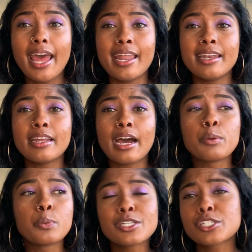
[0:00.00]
And I
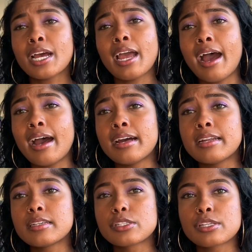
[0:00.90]
wish I
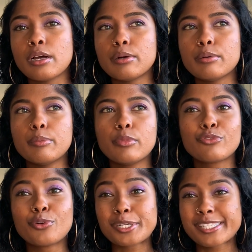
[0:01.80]
had some
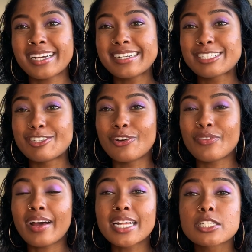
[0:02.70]
foresight to know
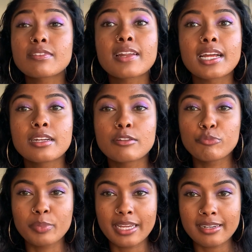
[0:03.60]
that so that I could
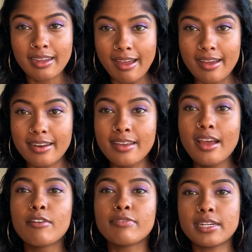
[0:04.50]
have planned ahead
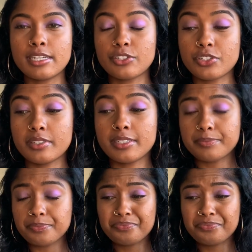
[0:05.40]
financially.